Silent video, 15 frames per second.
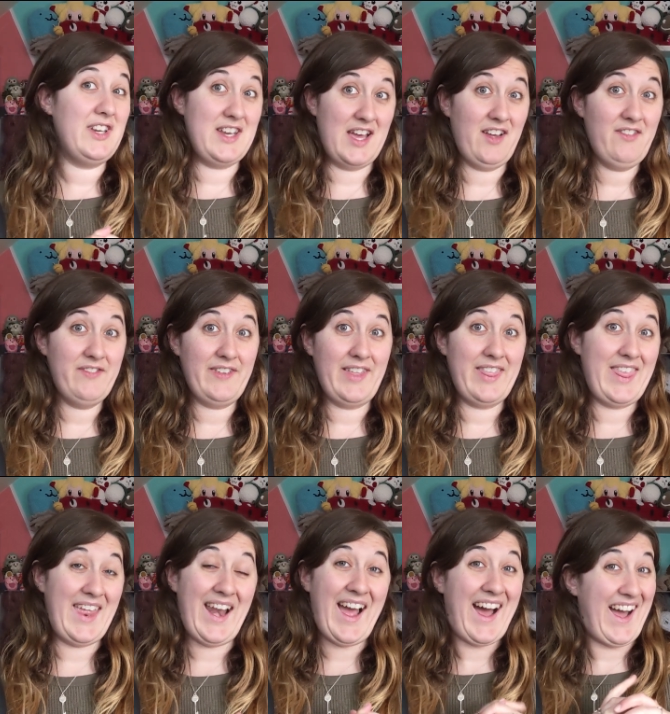enough
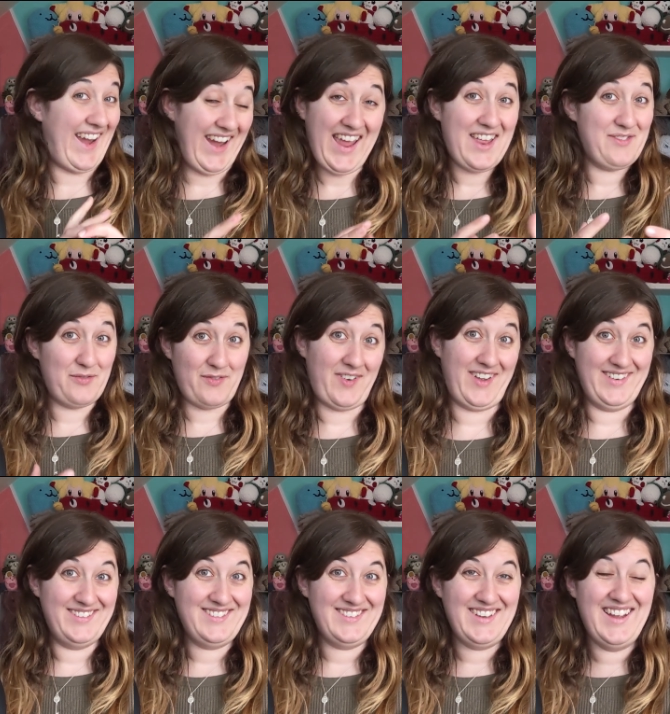that I had
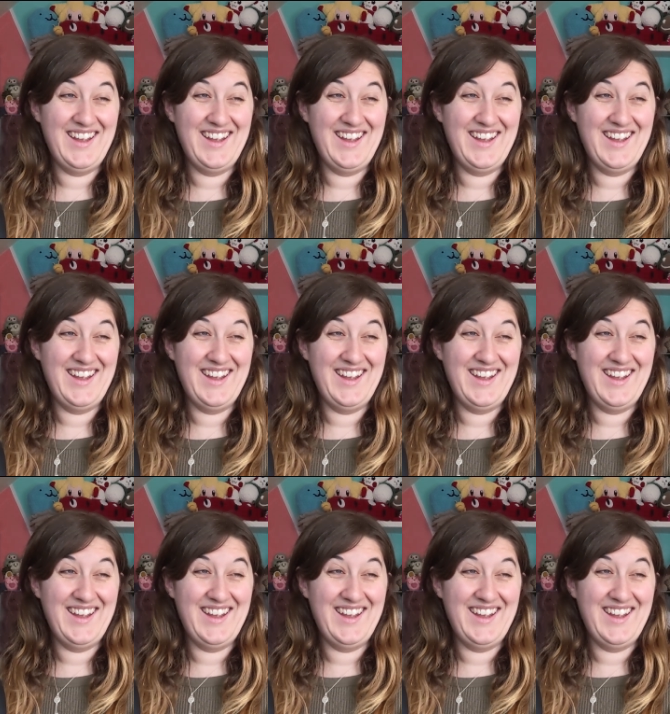fun.